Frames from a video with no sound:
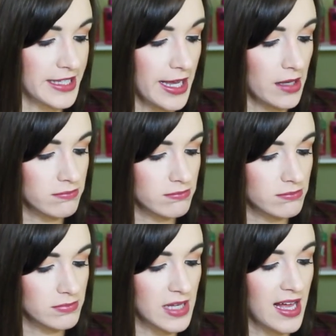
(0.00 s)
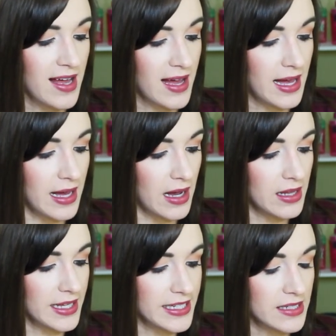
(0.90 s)
Yeah, I
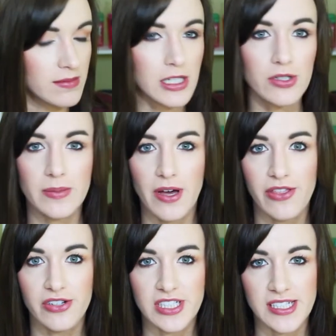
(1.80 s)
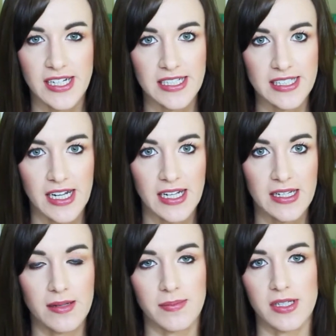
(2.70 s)
like it. It was about
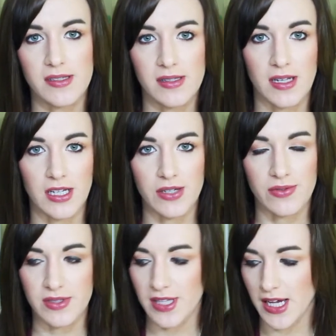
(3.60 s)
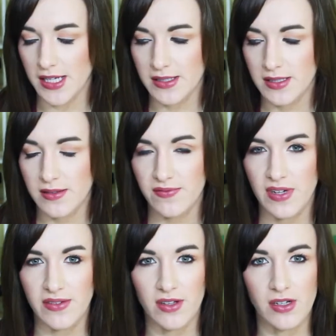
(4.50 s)
$13.99, plus then I used that
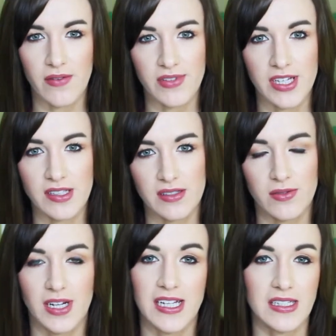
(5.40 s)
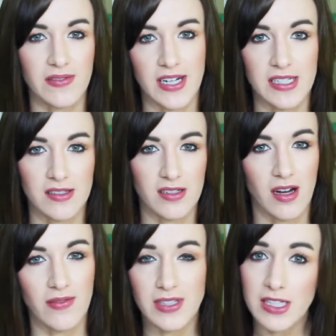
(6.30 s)
$5 off thing, so it kind of took
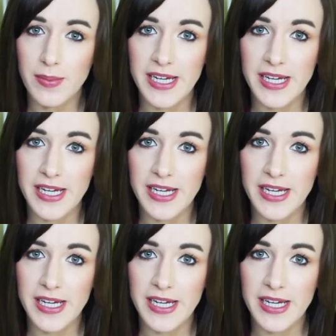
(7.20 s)
off a little